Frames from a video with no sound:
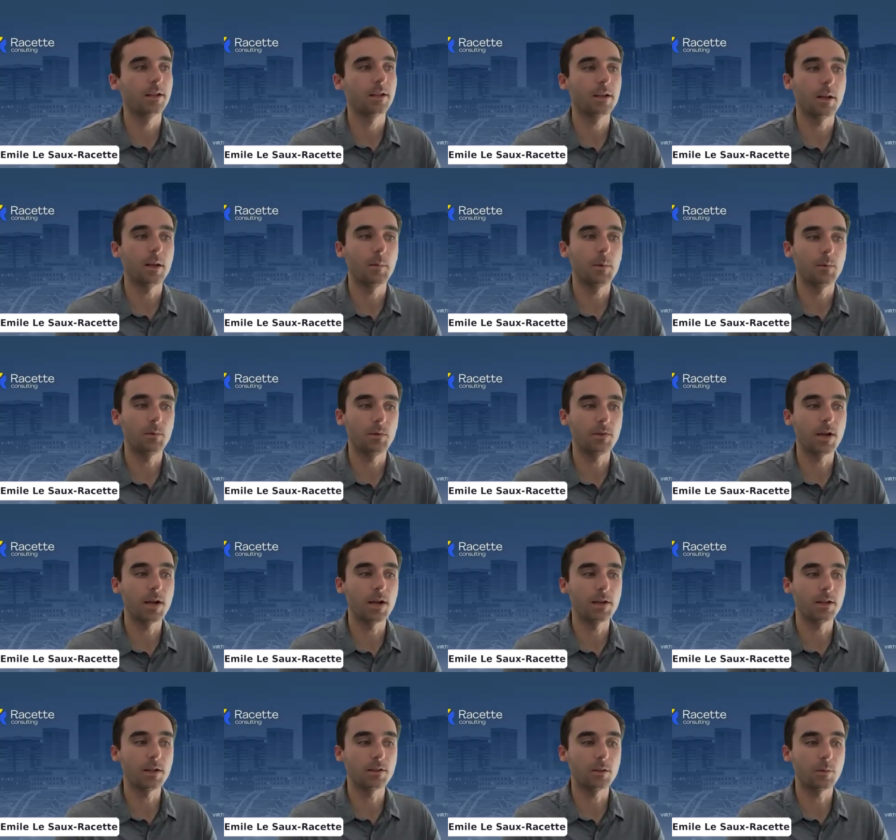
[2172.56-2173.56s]
And we've
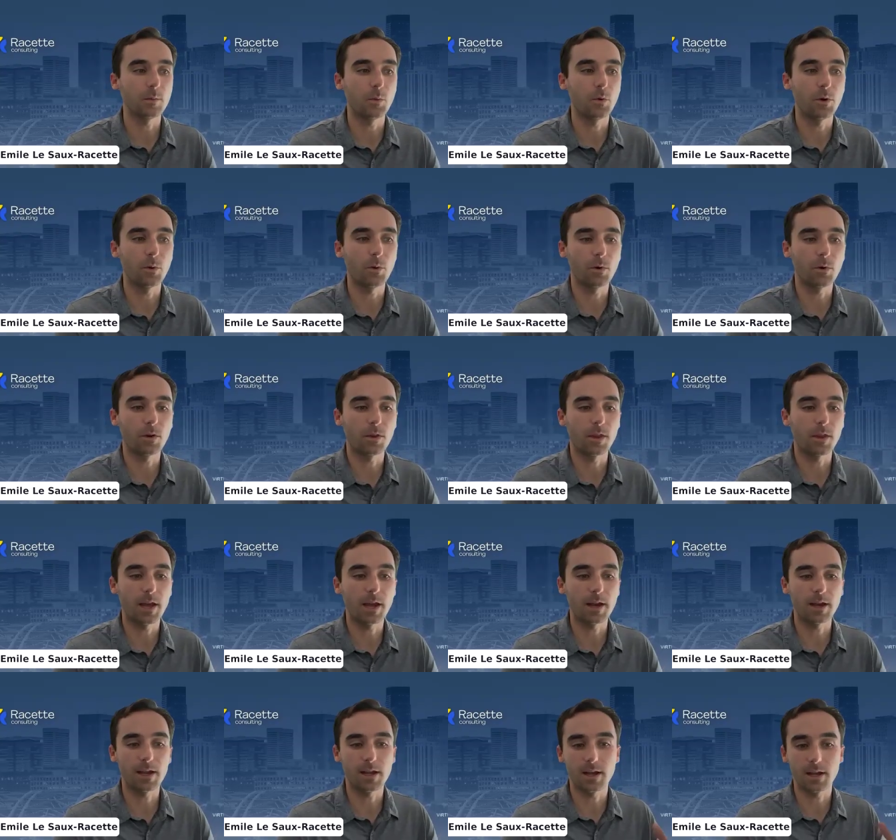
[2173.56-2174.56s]
gotten it to the point where
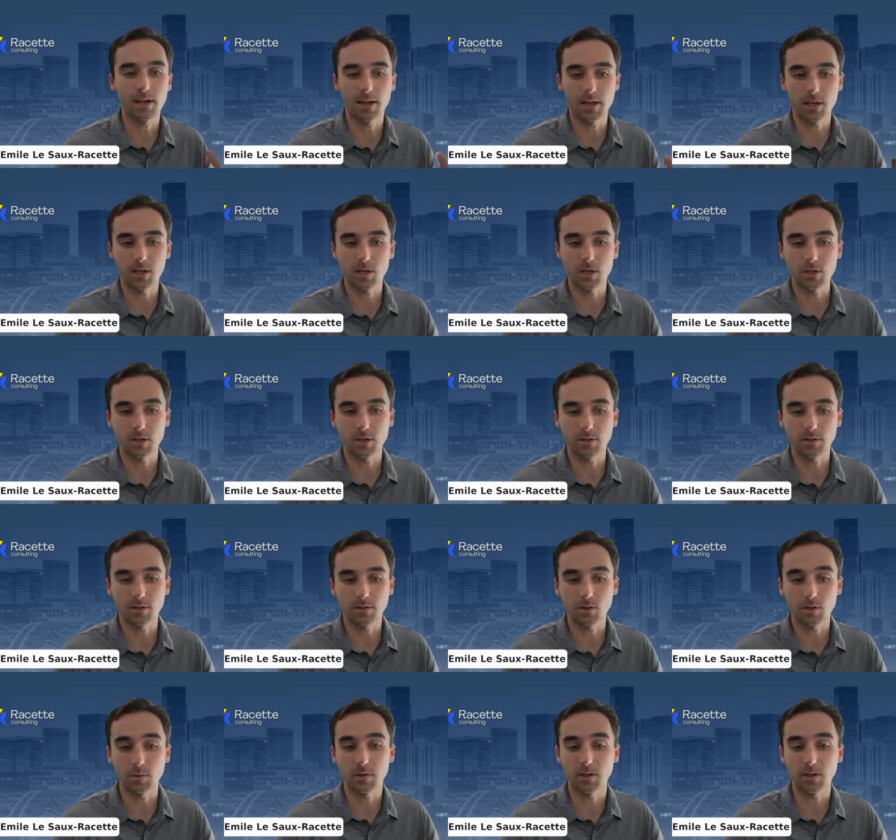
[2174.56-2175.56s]
that AI agent
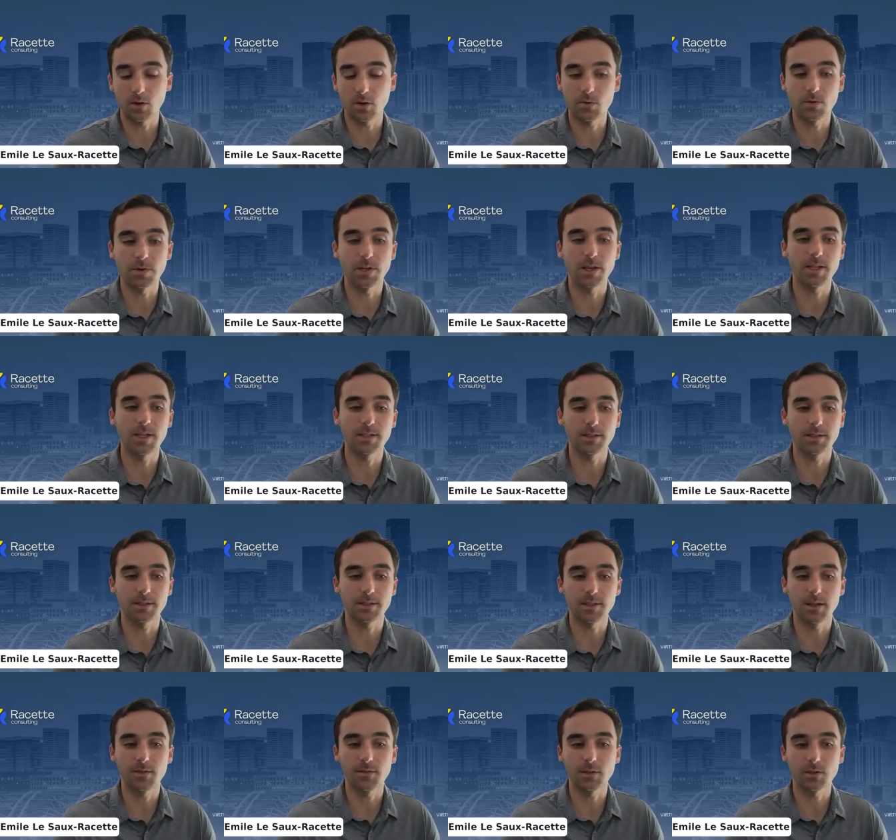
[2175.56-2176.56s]
ultimately creates the
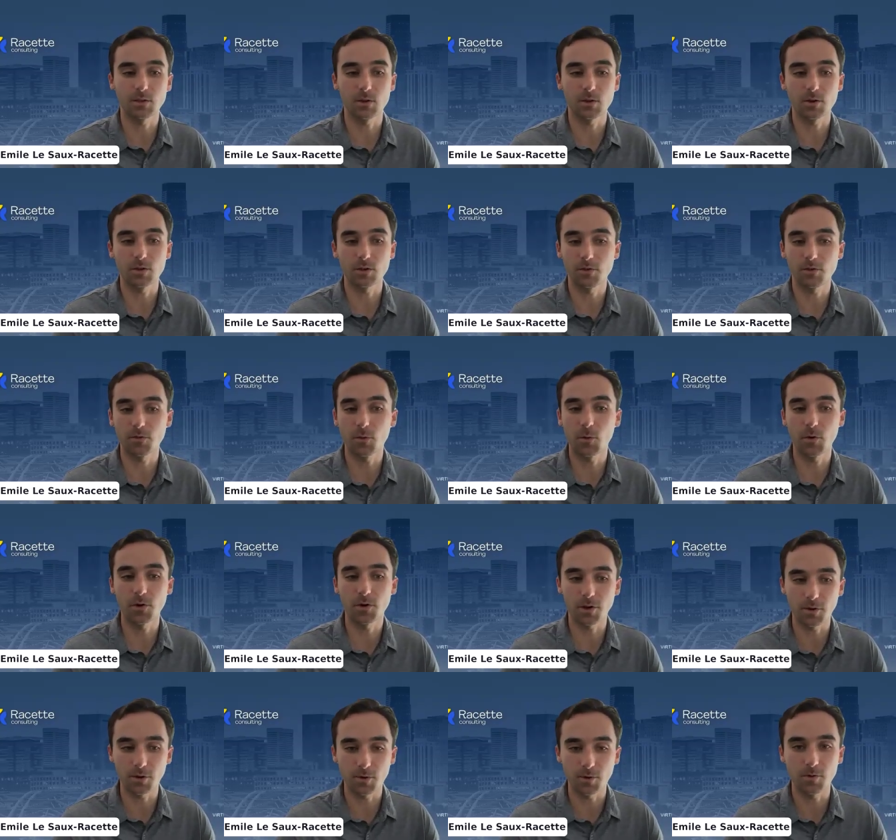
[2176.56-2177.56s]
safe search for
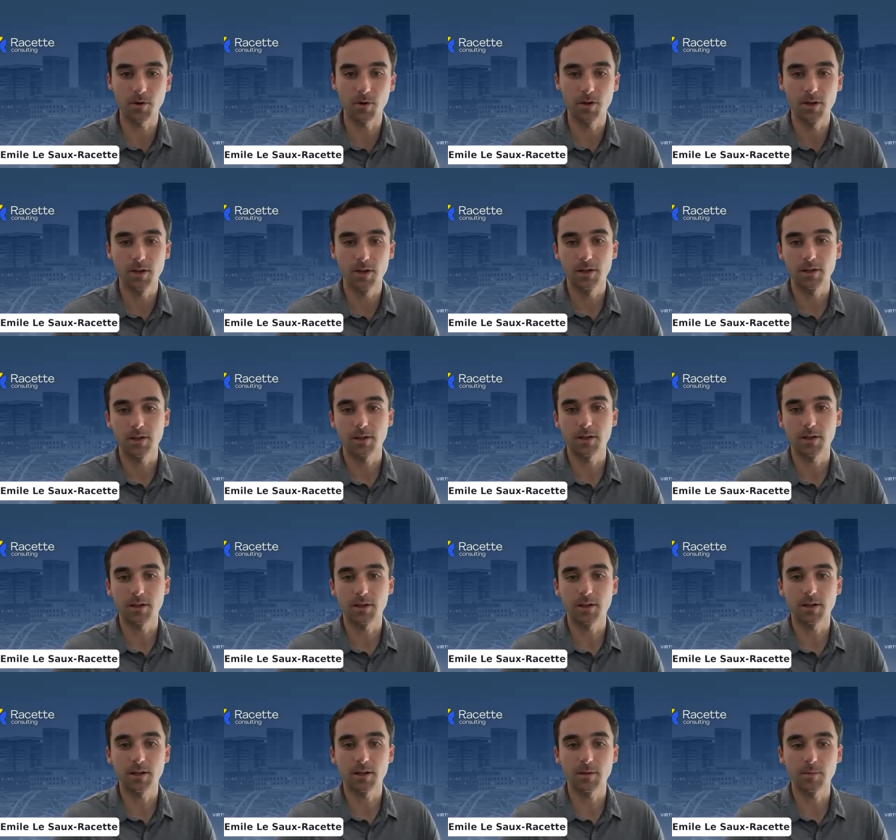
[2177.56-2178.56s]
you,
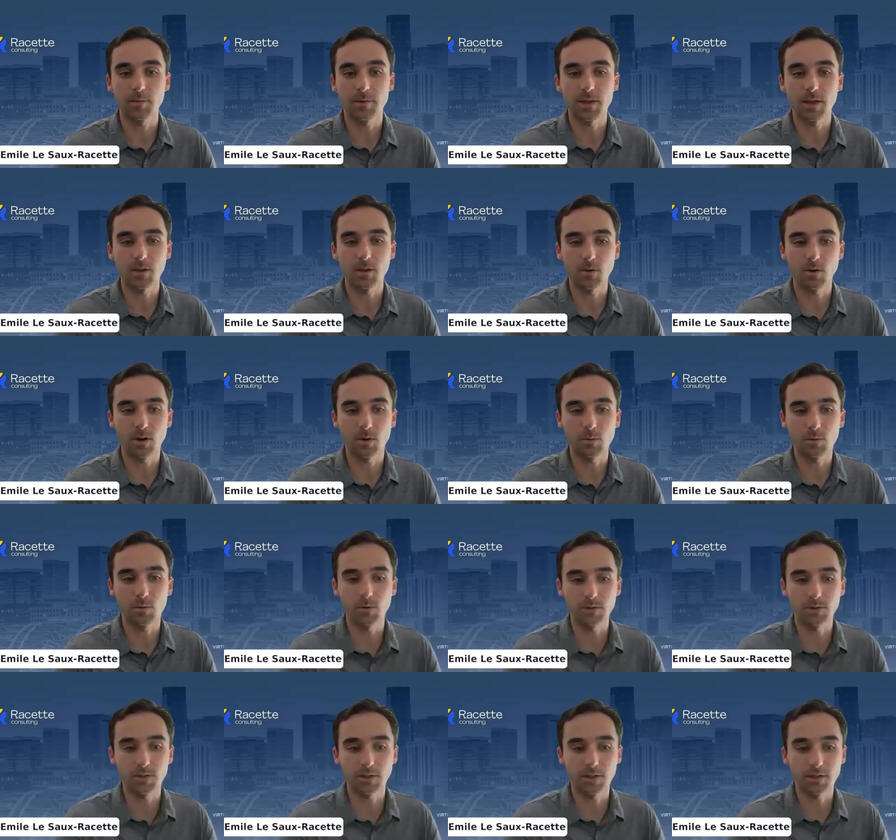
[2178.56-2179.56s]
and that you're
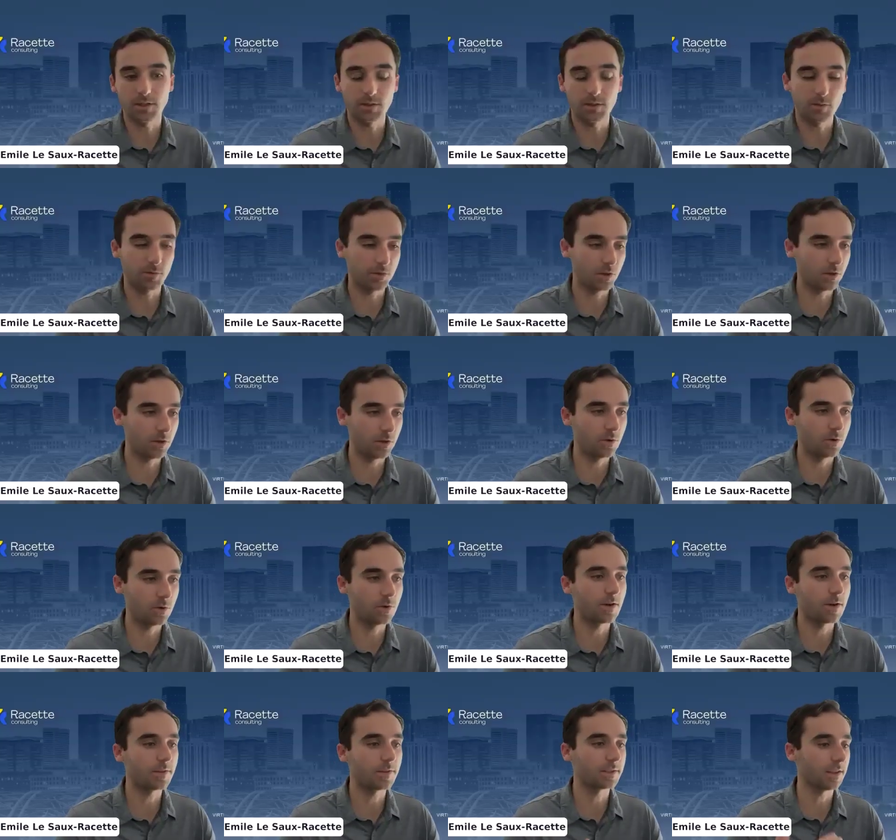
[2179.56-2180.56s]
able to
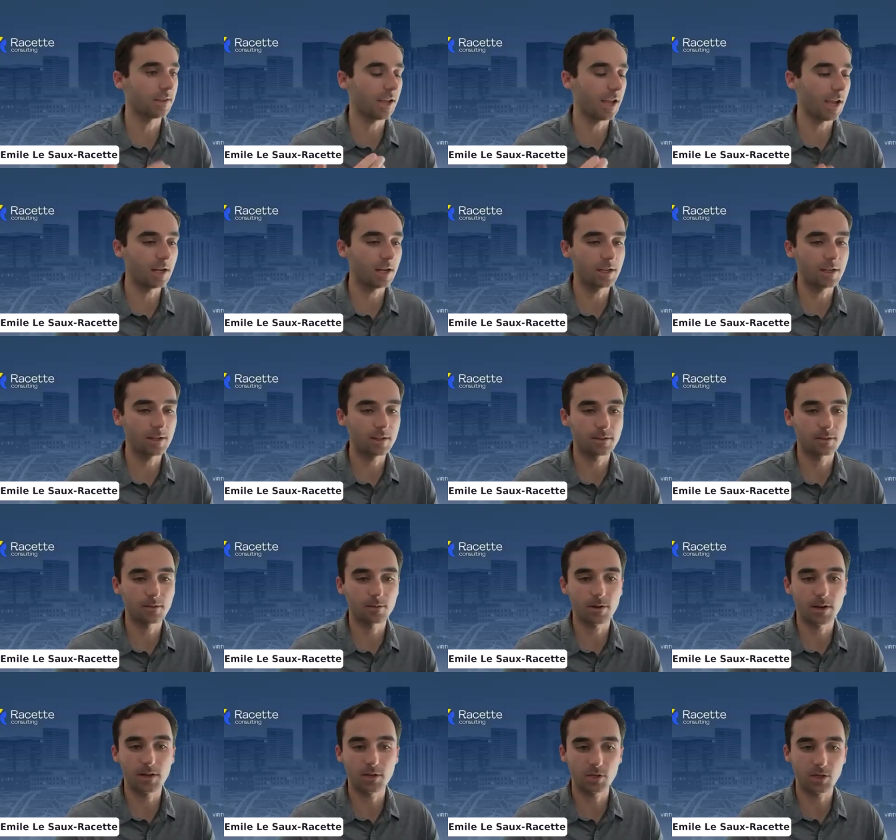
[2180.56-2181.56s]
view, obviously edit,
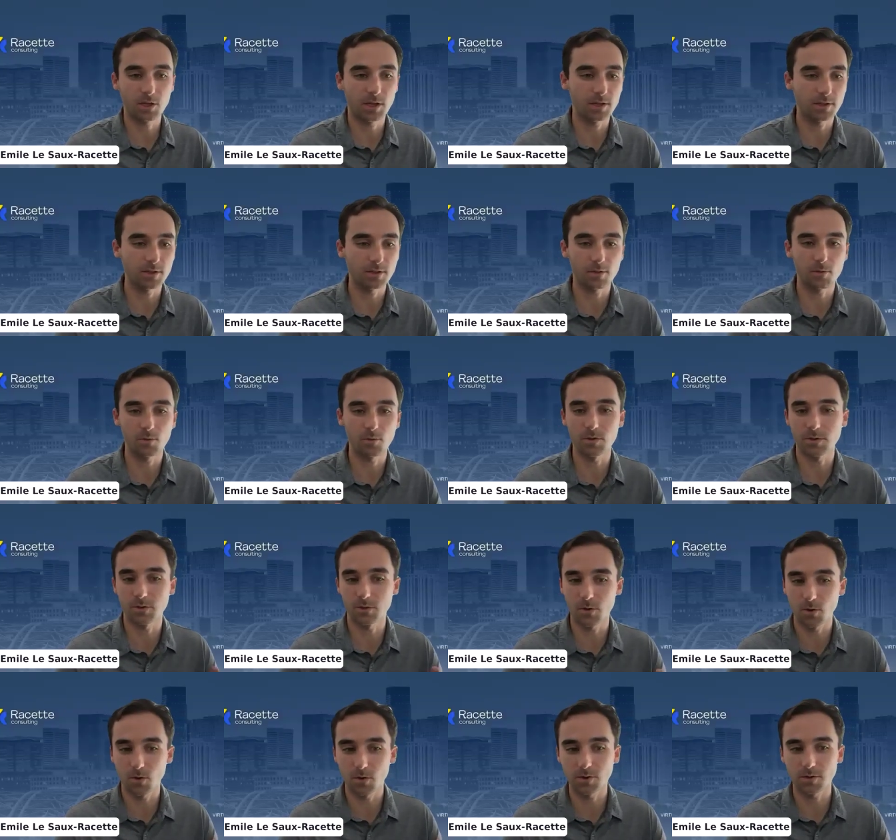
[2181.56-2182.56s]
right, change the
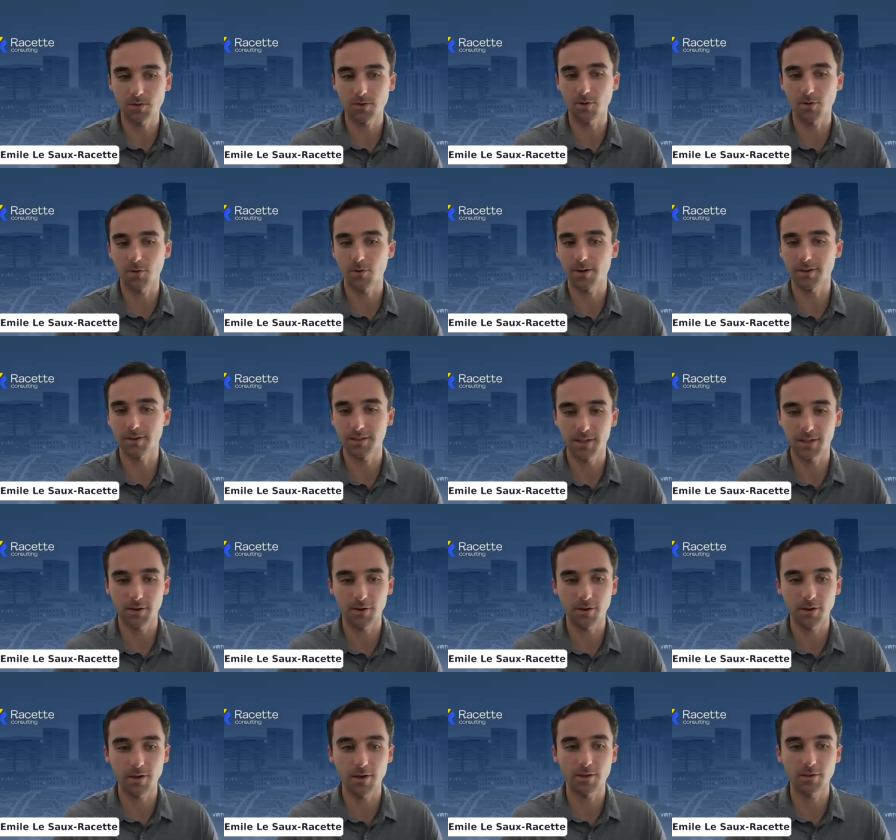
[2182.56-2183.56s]
results or
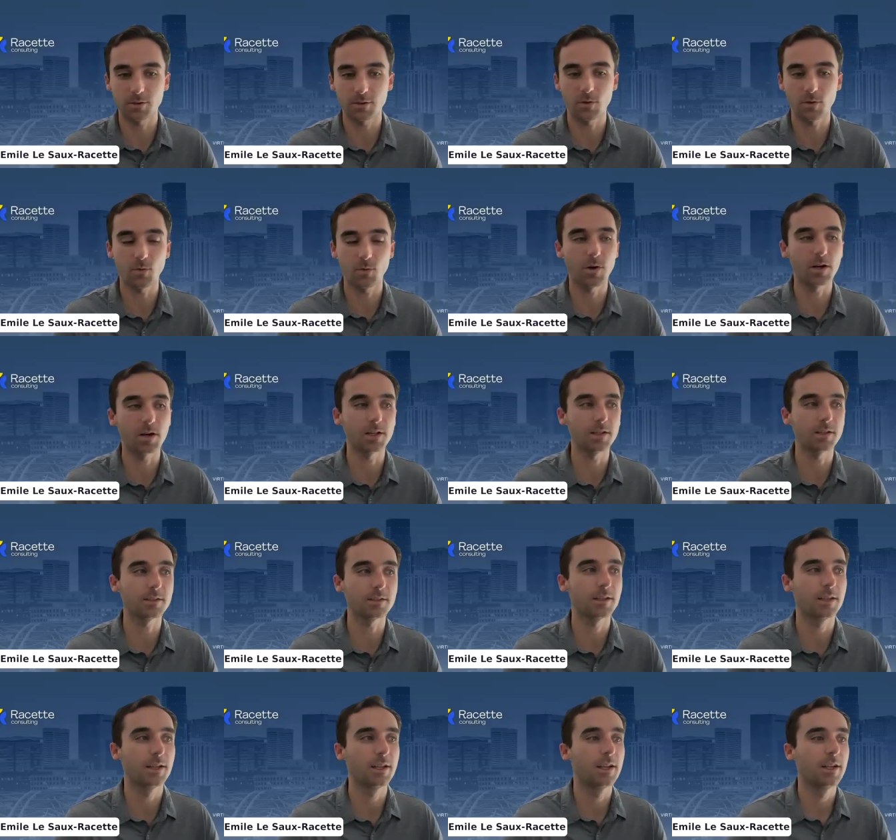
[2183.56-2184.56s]
criteria as you want
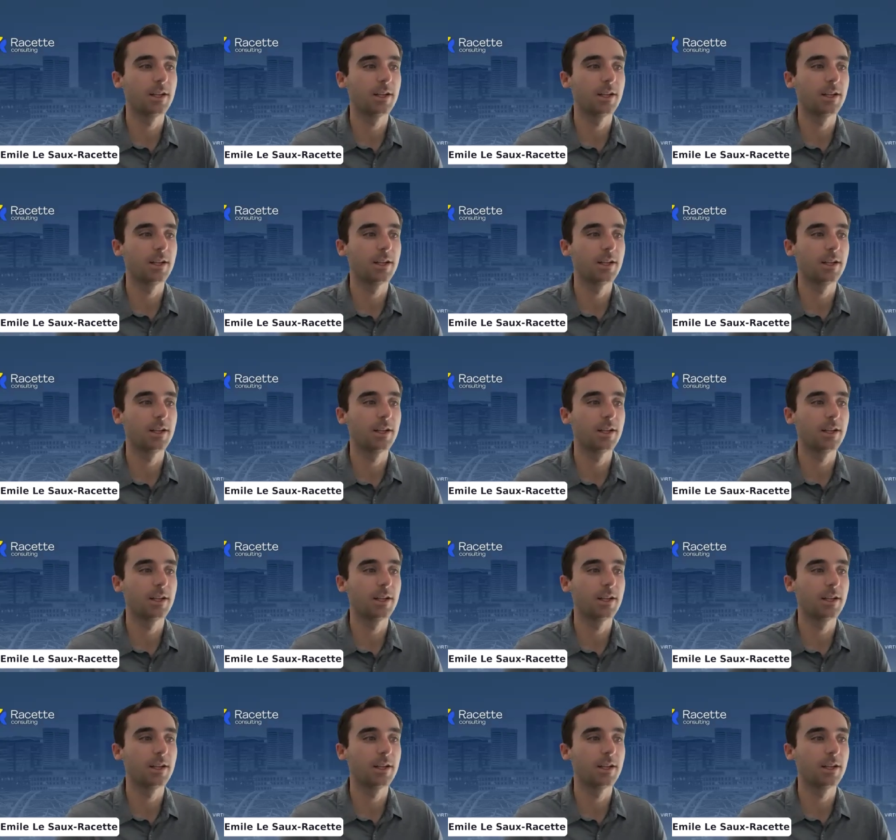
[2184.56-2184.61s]
it.